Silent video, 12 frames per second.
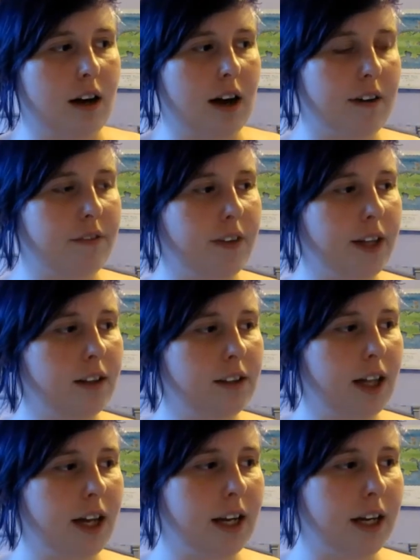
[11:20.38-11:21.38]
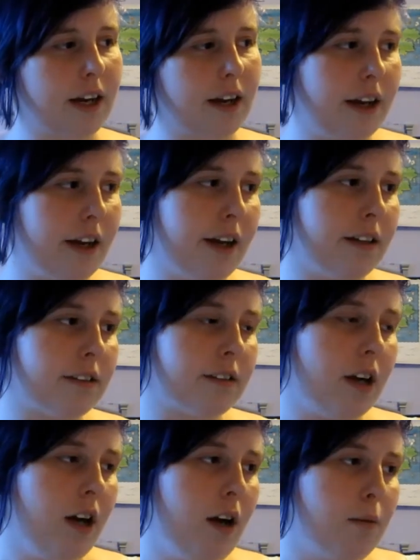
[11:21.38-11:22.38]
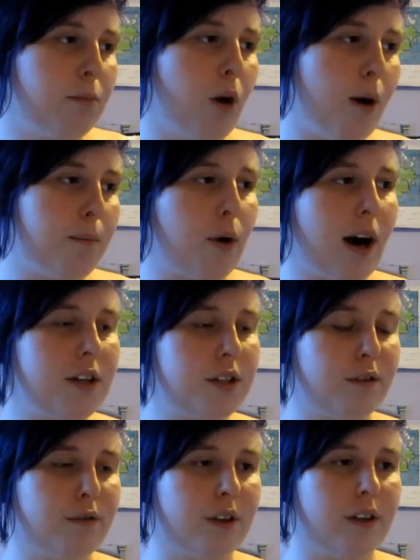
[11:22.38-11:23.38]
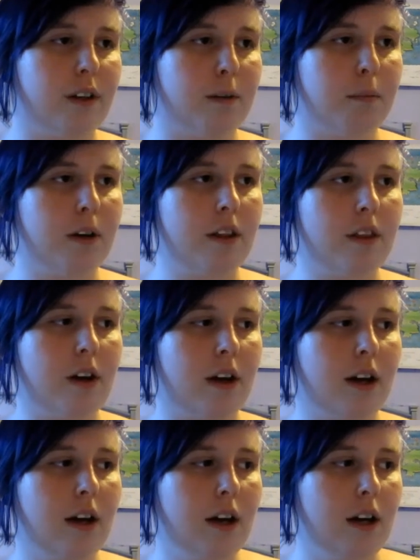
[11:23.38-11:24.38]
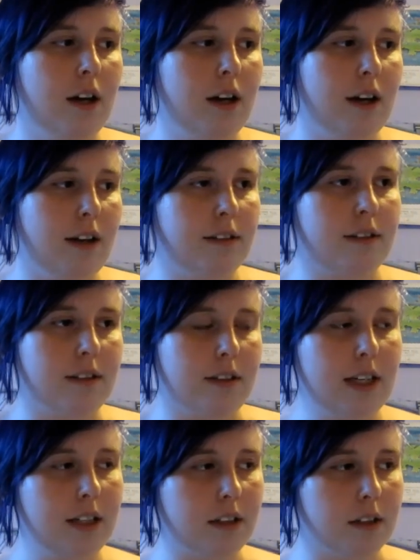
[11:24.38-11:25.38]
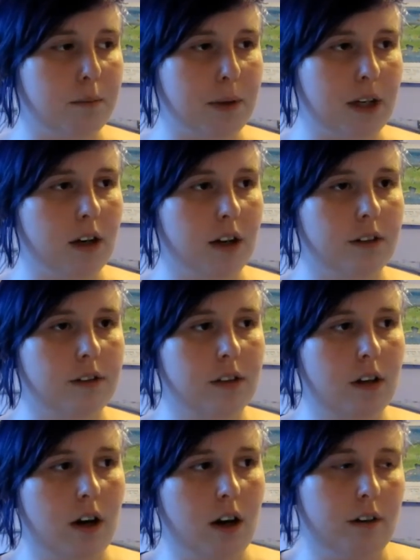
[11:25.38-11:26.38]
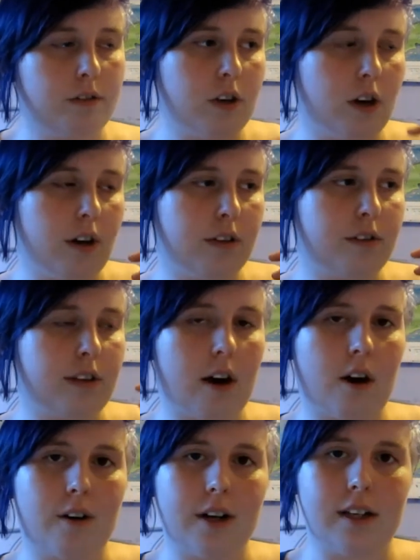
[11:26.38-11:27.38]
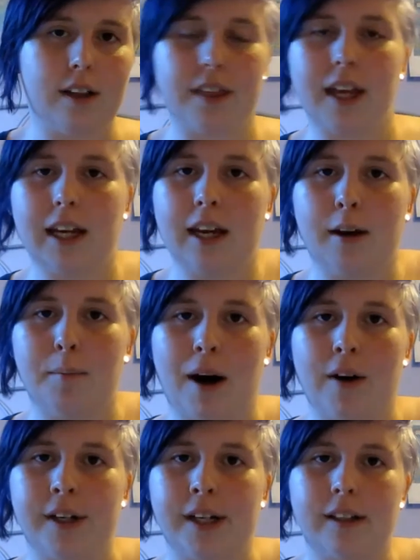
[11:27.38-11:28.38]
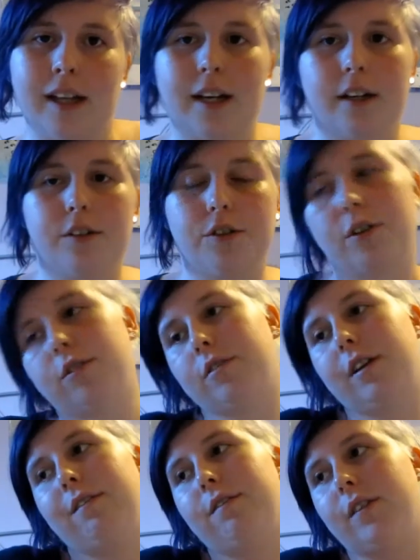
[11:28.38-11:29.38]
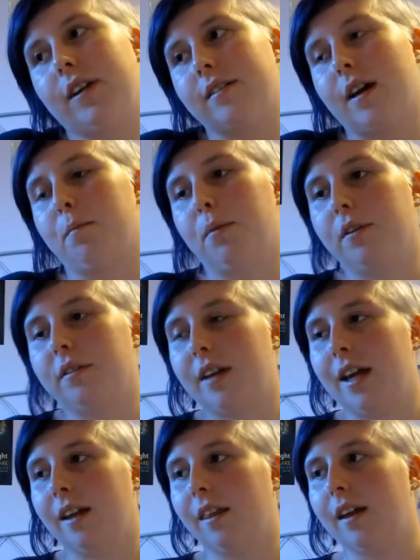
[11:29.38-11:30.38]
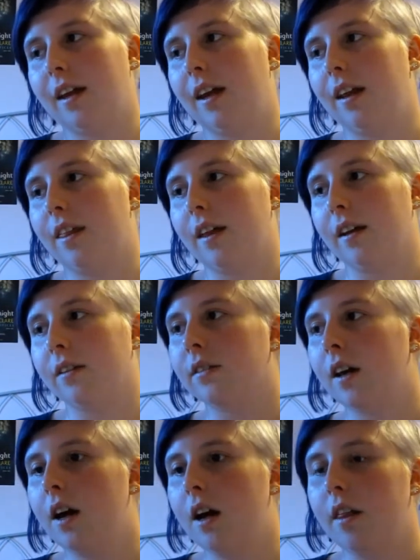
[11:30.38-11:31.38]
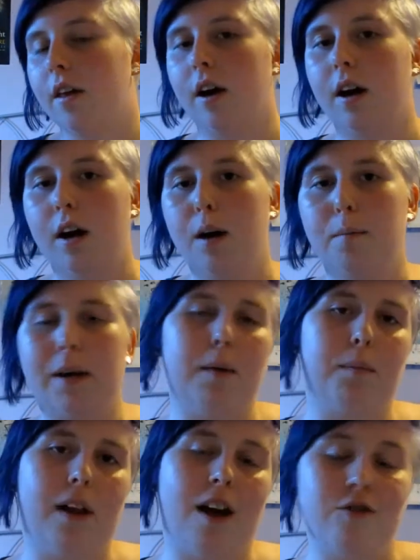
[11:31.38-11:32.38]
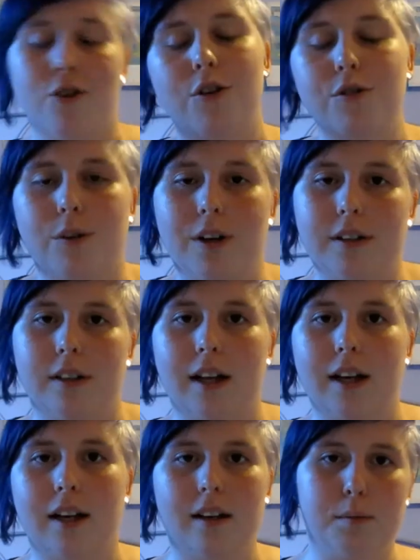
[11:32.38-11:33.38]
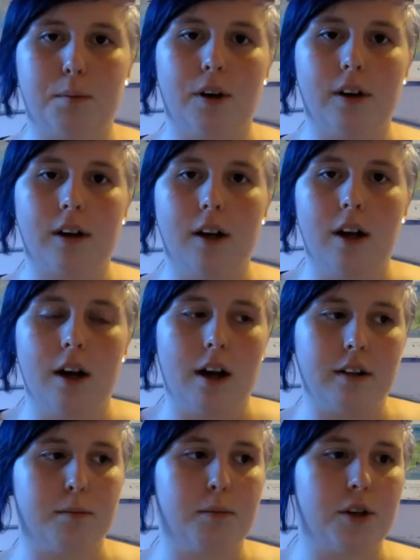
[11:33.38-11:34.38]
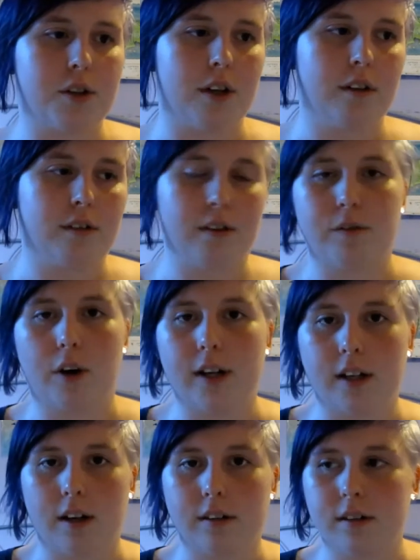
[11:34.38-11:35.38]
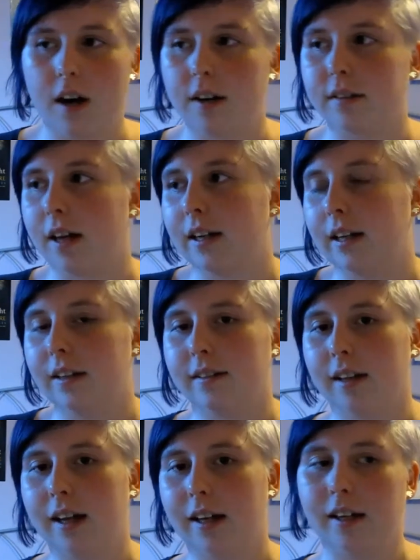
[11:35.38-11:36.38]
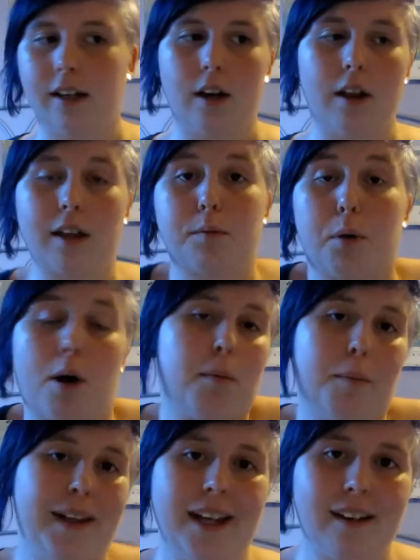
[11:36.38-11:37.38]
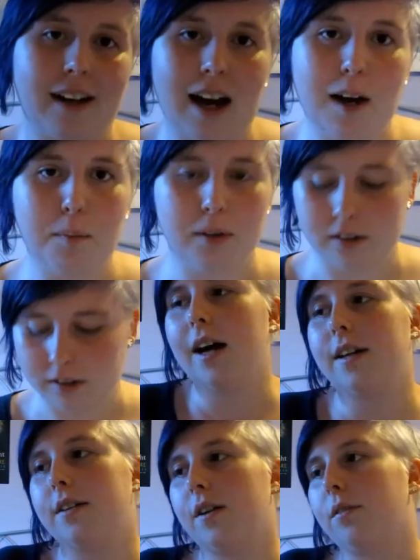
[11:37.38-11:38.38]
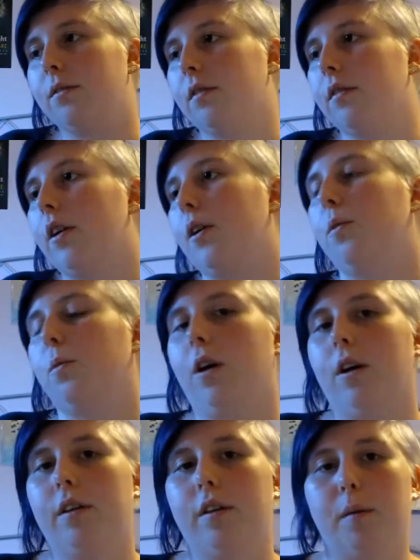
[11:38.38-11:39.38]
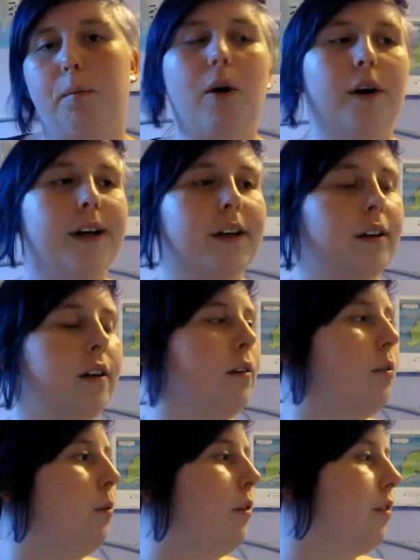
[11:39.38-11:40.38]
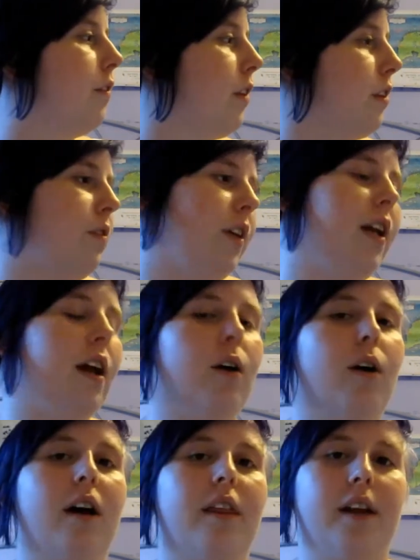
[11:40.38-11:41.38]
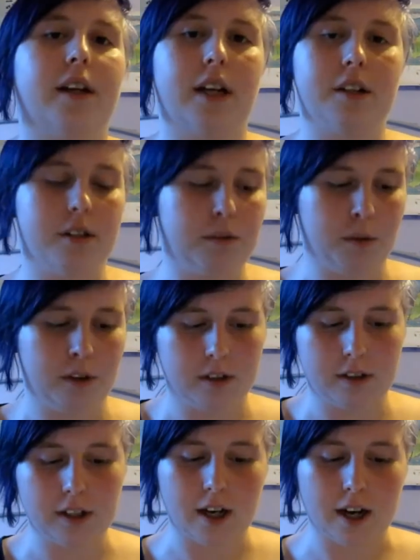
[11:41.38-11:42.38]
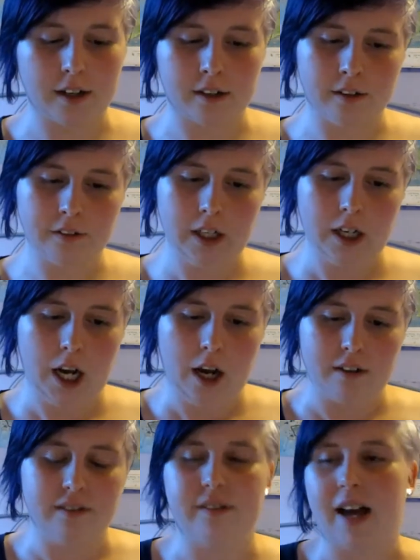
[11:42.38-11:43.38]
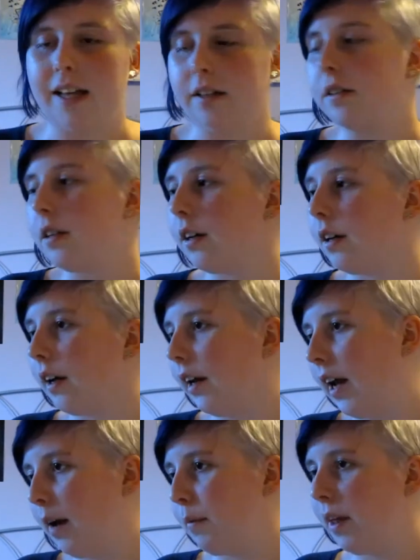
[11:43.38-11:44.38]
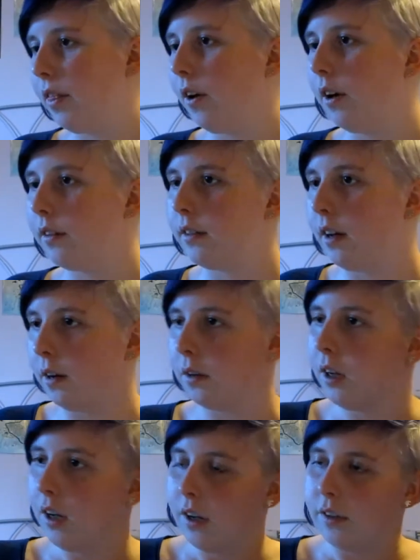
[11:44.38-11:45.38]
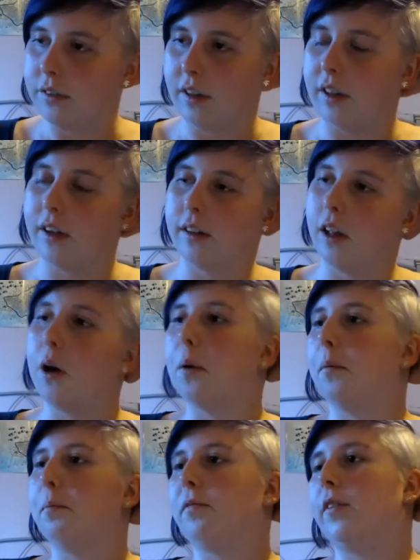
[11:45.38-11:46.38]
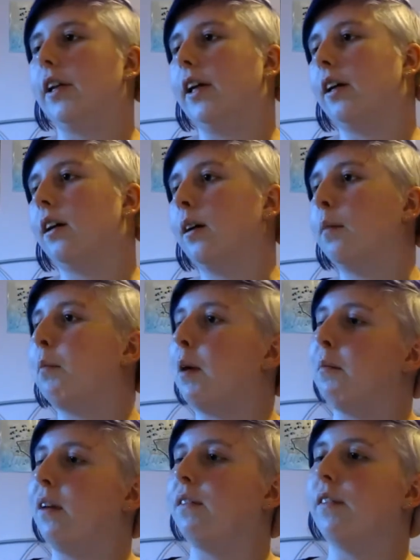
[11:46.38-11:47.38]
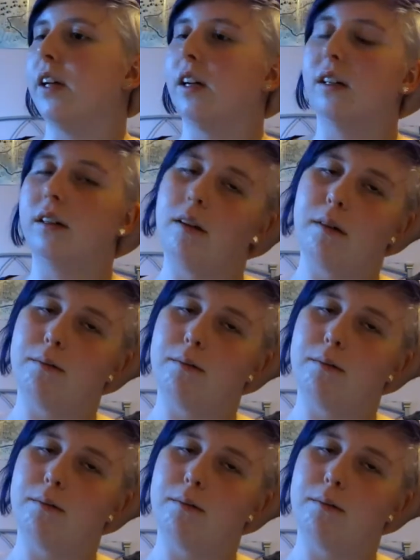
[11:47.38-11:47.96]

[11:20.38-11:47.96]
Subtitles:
feel like it's more pressure for them that isn't needed, because of course they're already thinking about it. Like John Green, for example, saying that he thinks that people are not going to like his book as much as The Fault in Our Stars, and he's like, you know, that's probably gonna happen. I don't know what the point was of this video. I think I just wanted to kind of vent and get my thoughts out, so that it'll hopefully make me feel